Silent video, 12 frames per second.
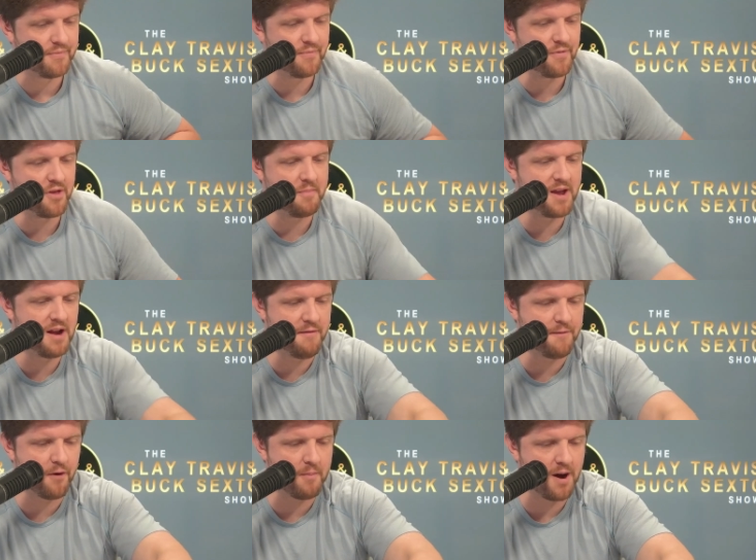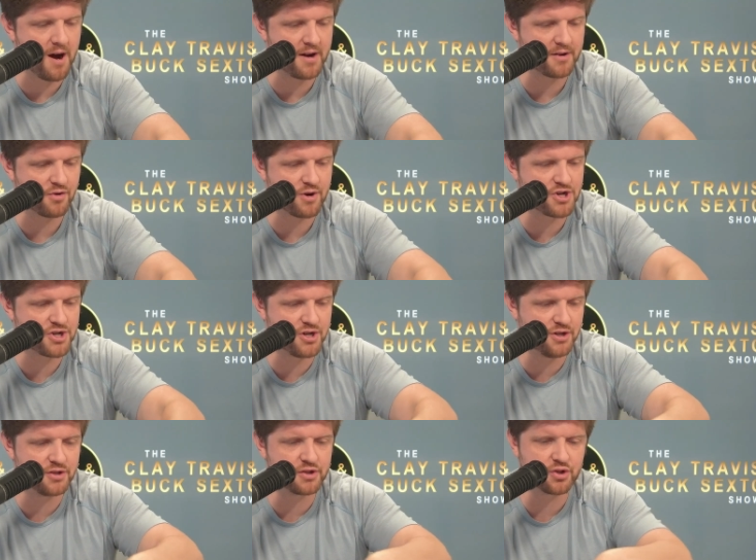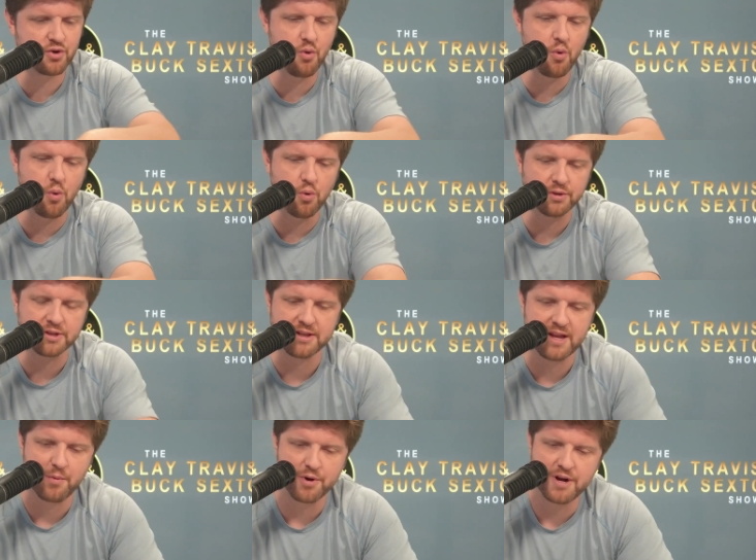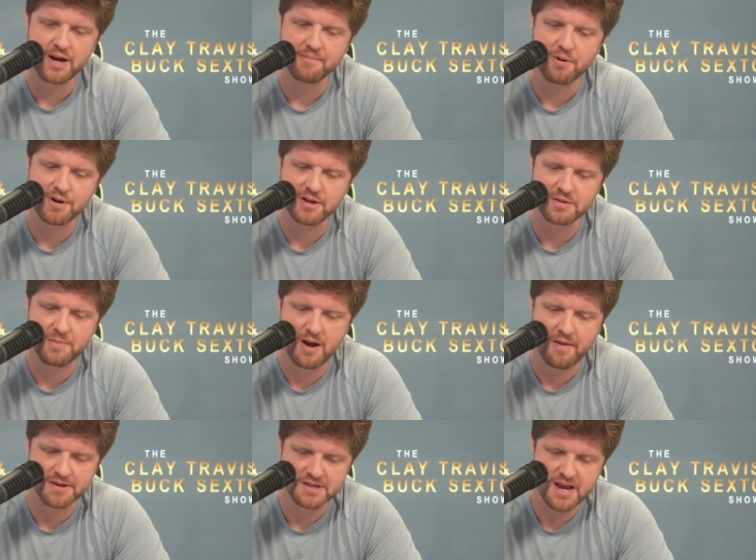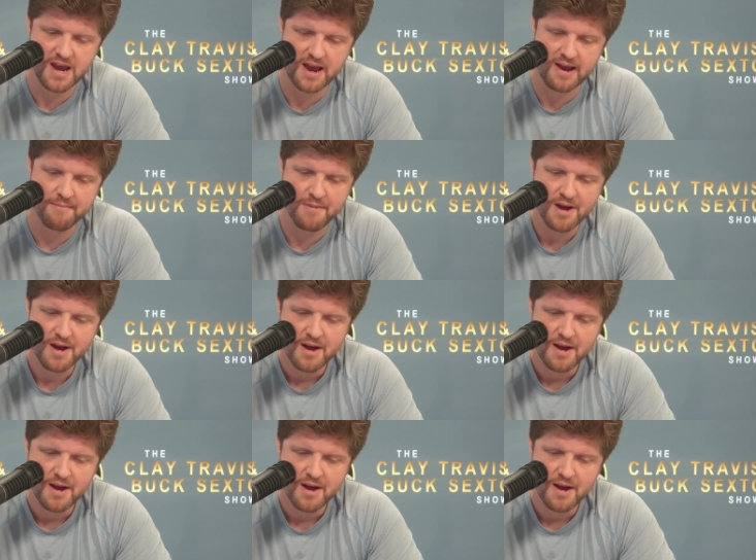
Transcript: The Mid Vermont Christian School said they would not participate in this game,